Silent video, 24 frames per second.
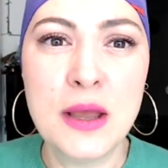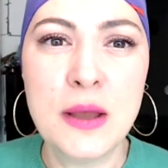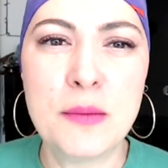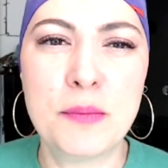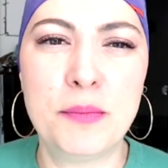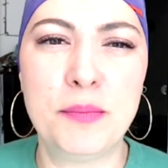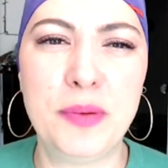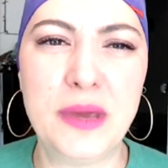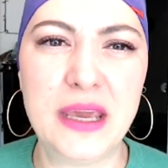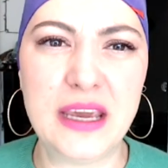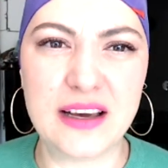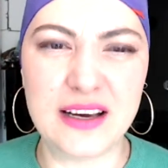
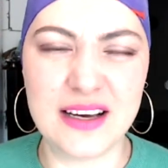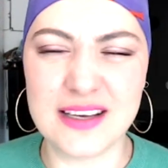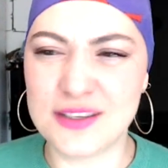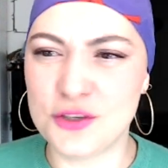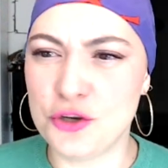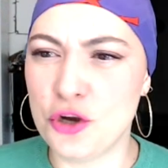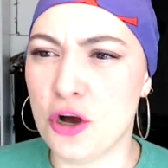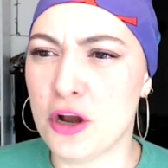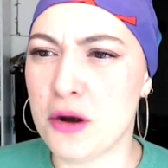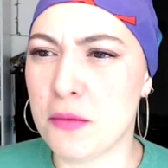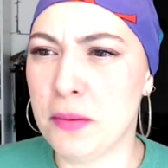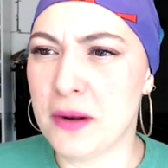Because
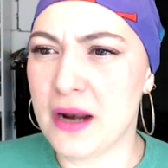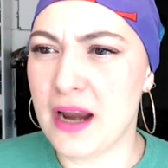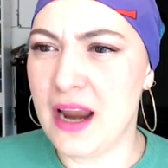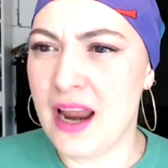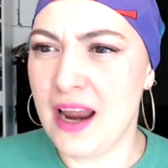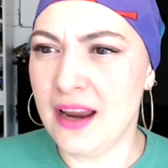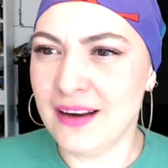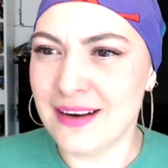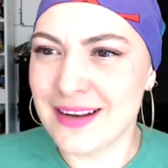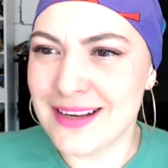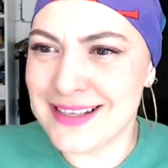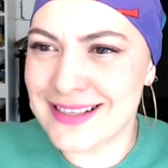your
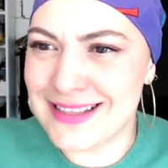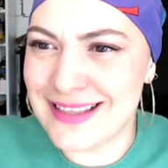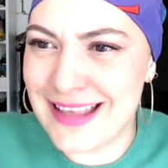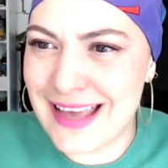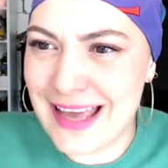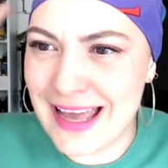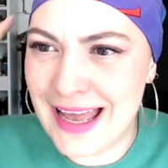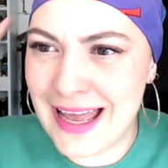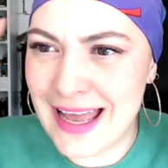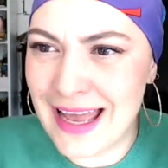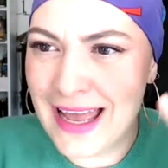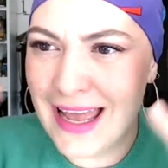brain is
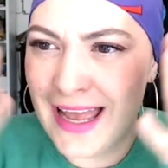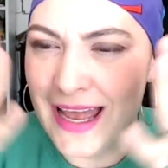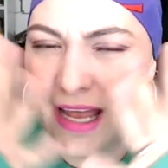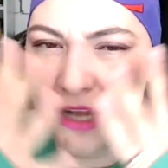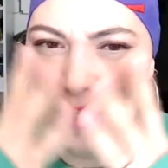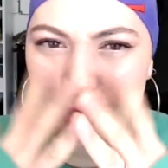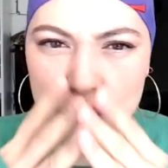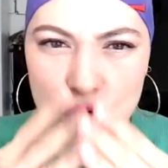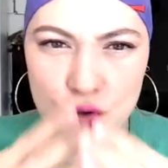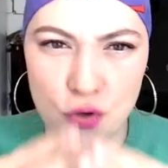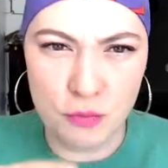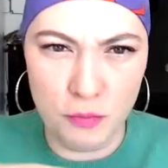dead.
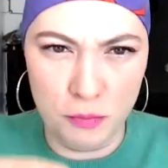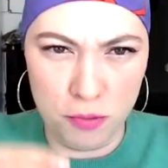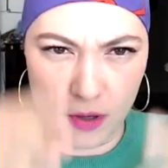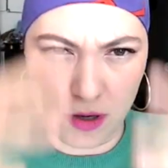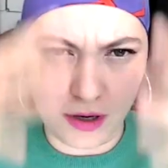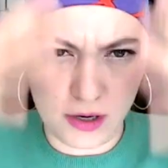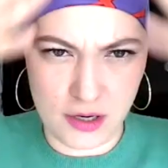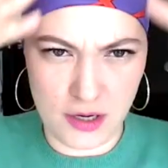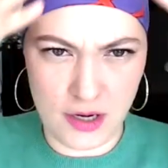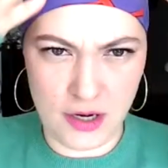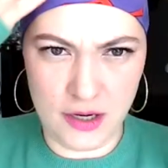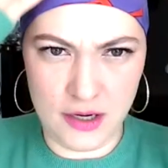Your
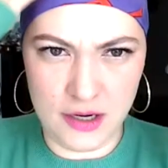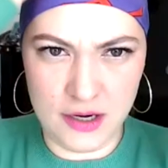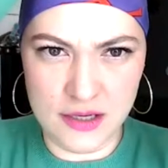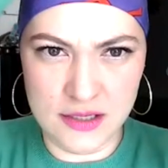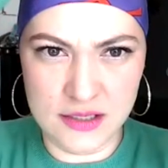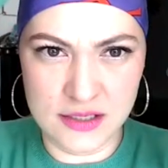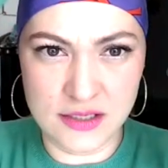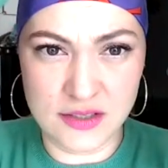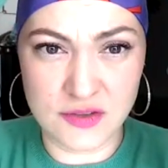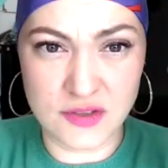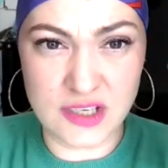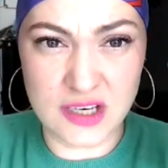brain
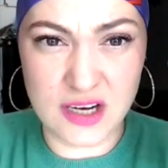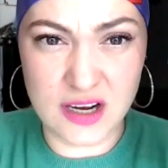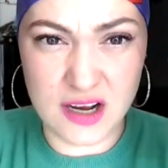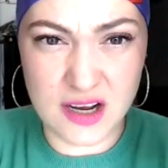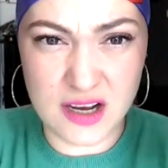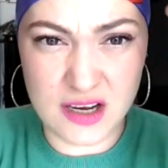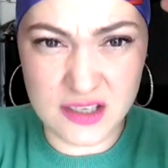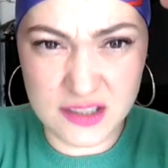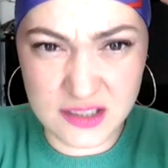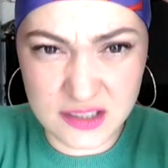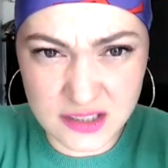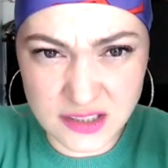is
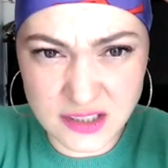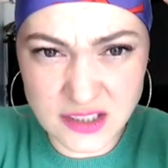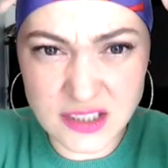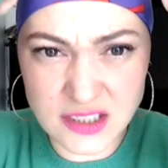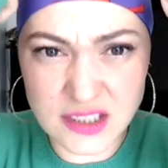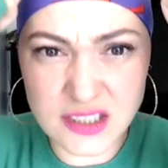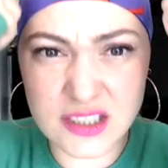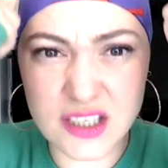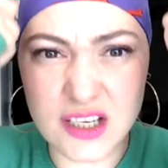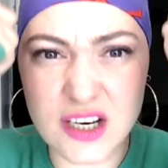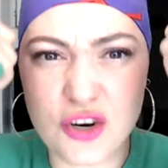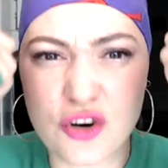
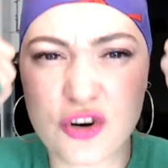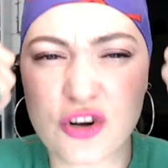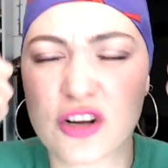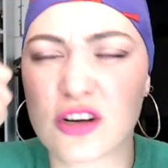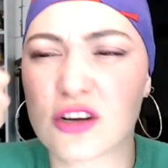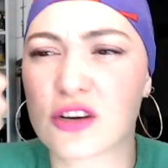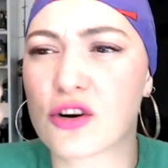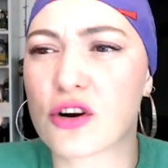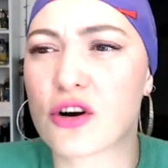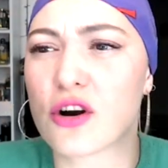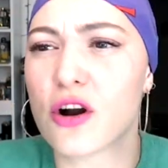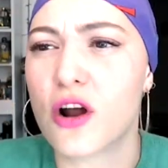
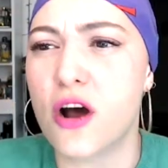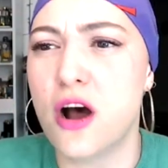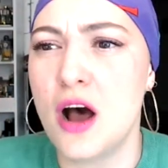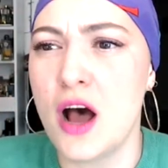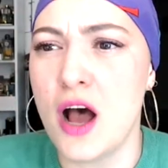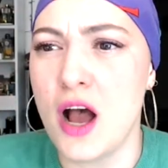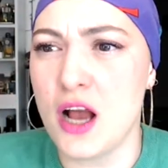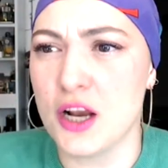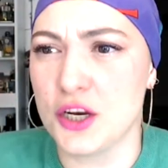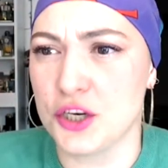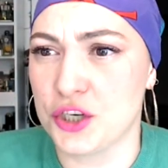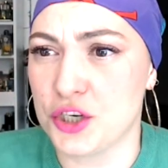
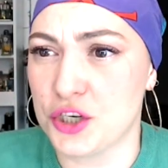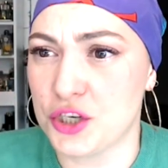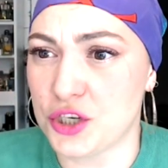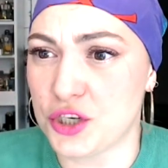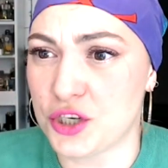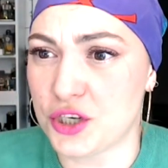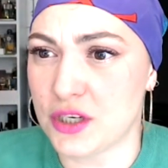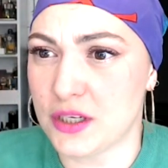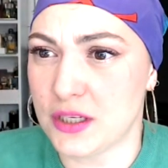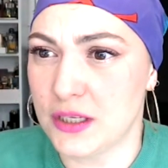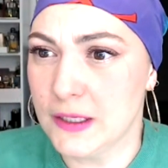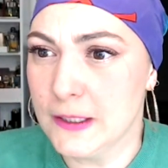
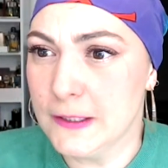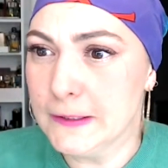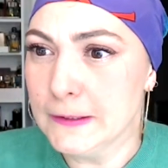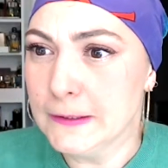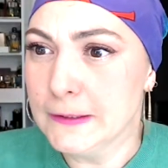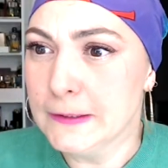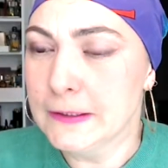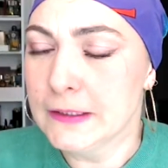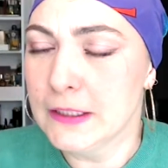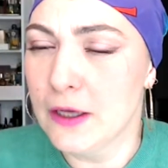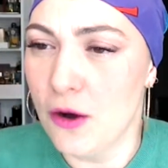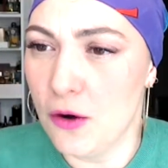crushed.
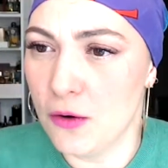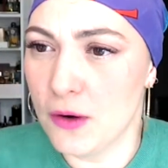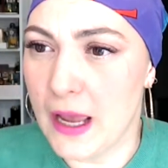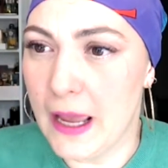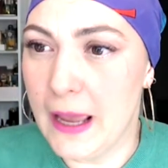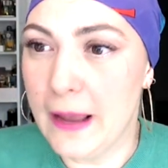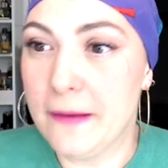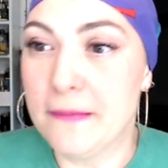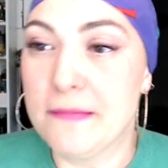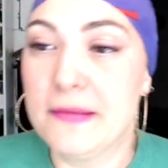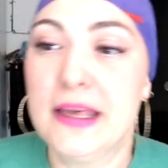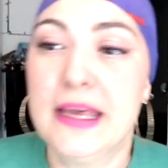
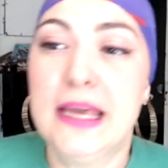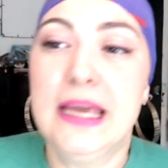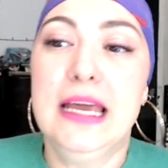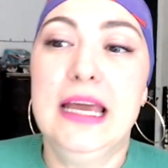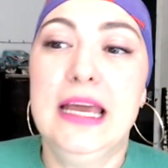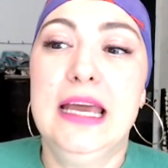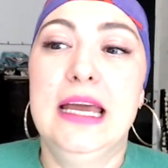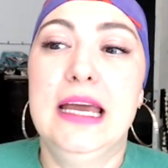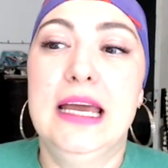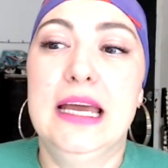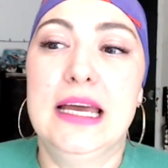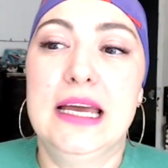Okay?
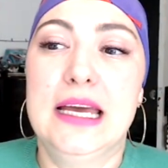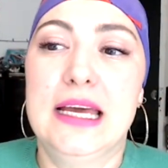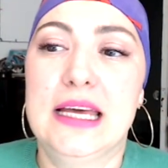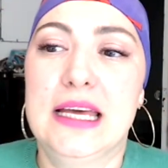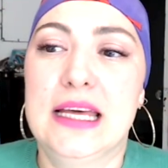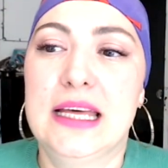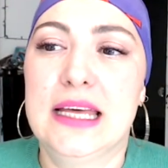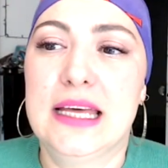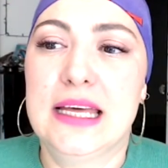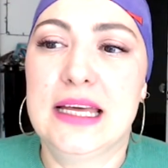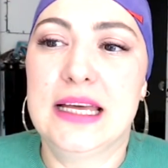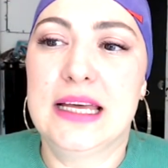
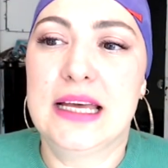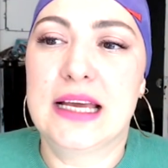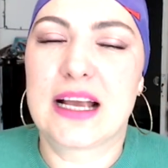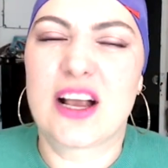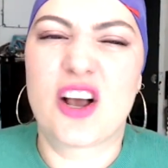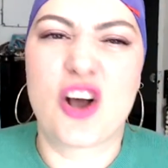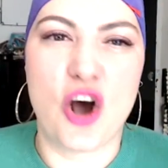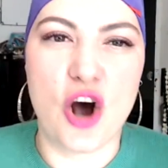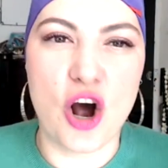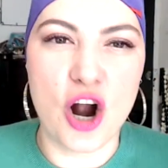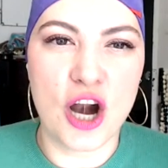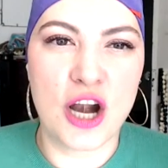
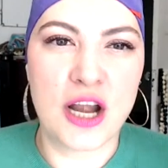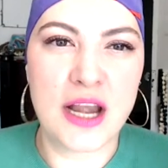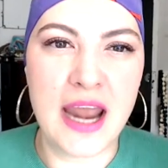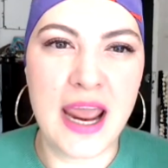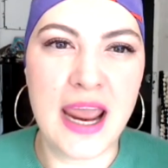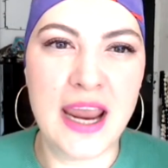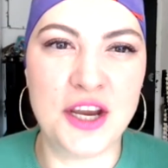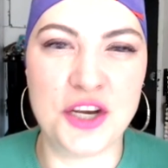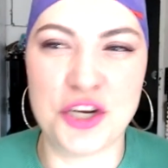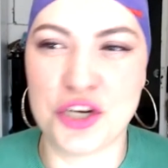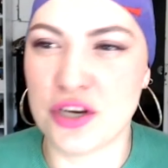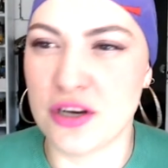
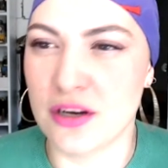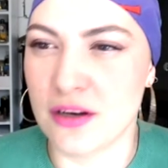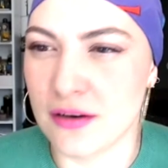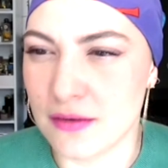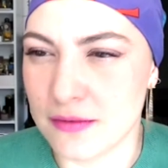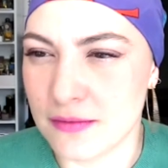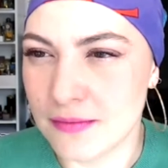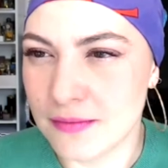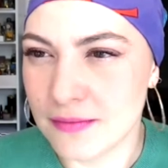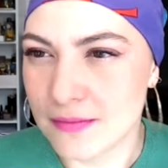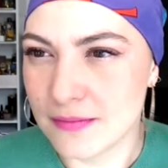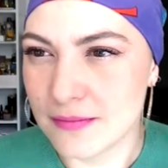Carnation,
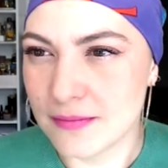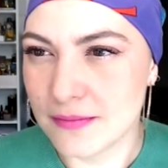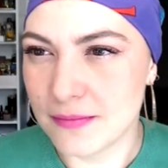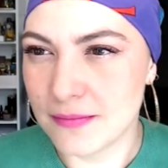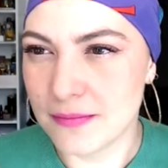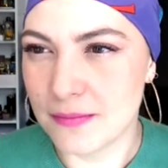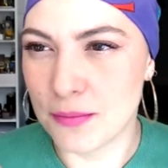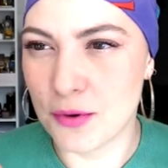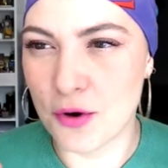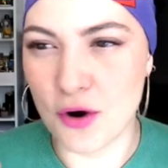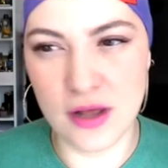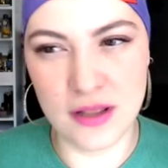
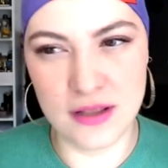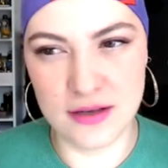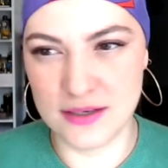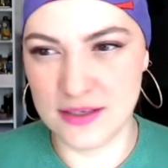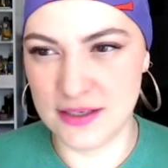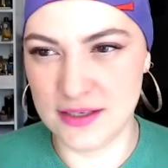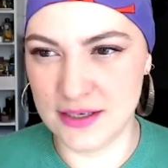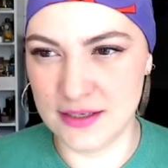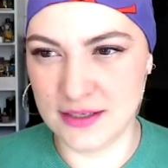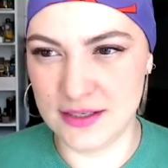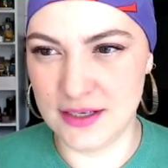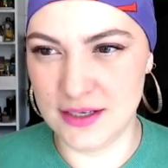brothers
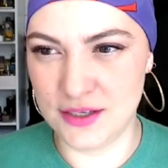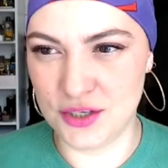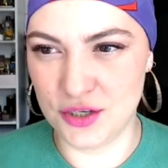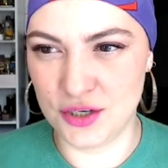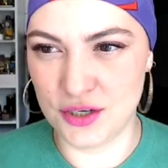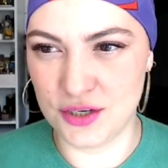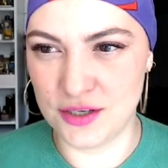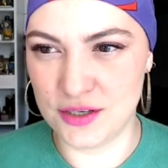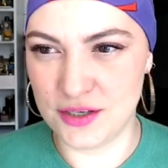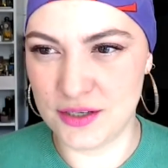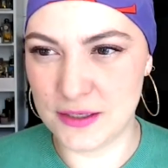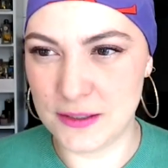and
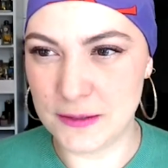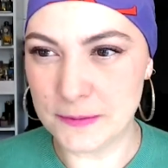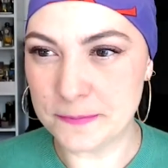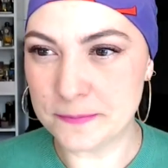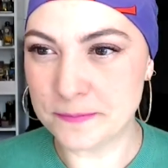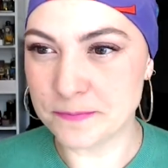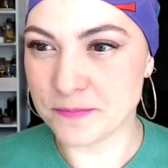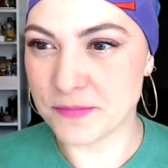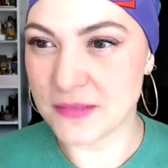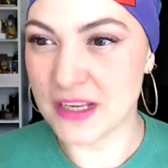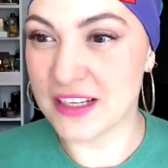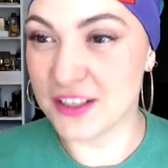sisters.
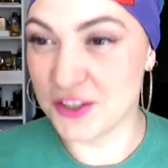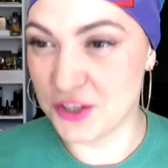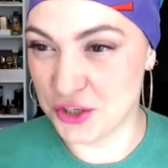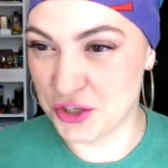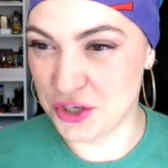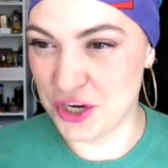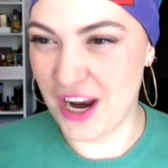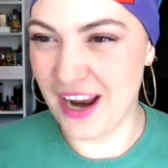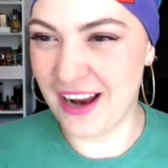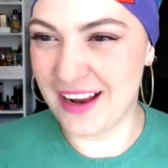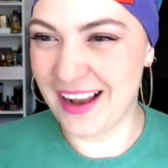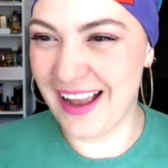It's
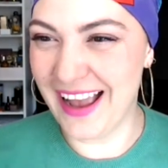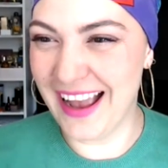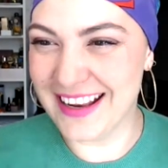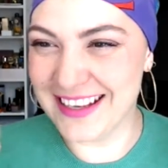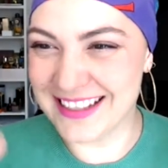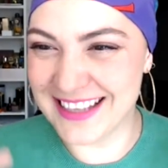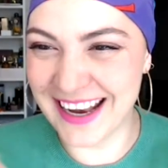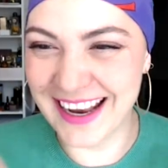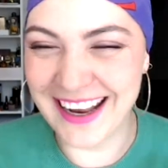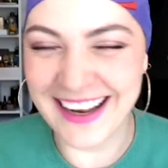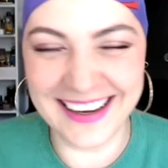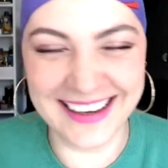Czech
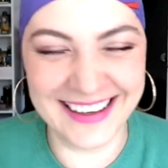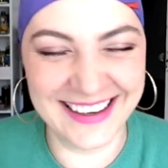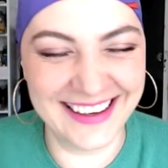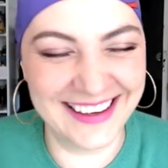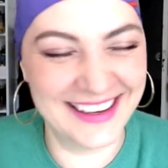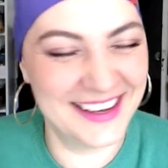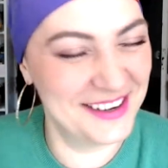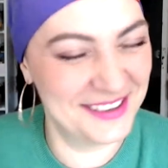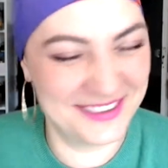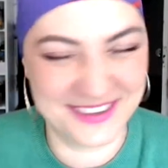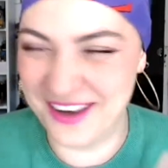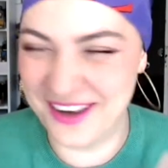accent.
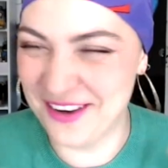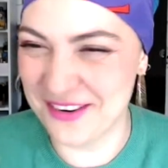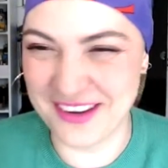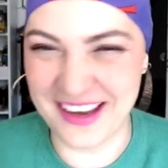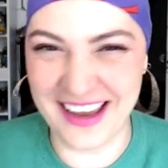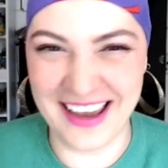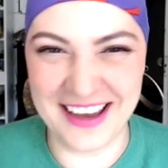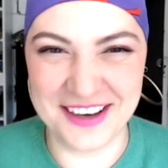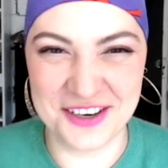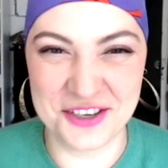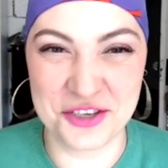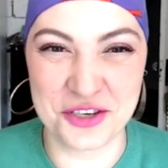
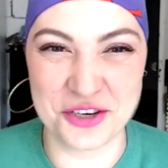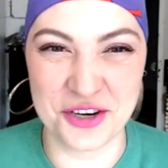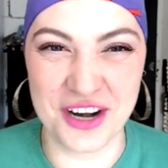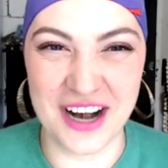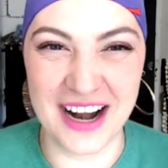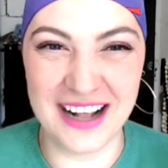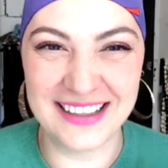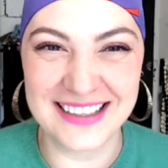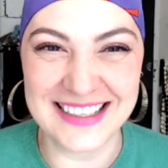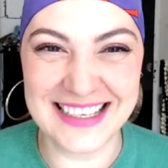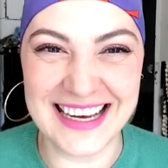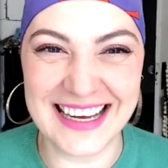Okay, sure,
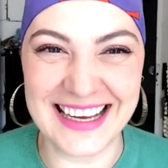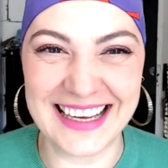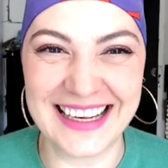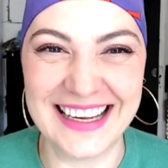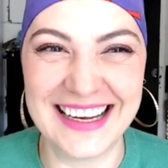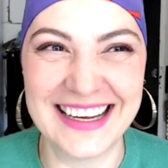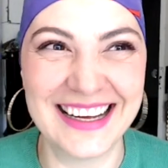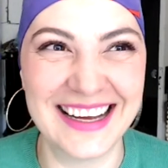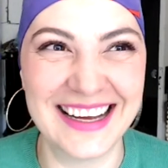I'll take it.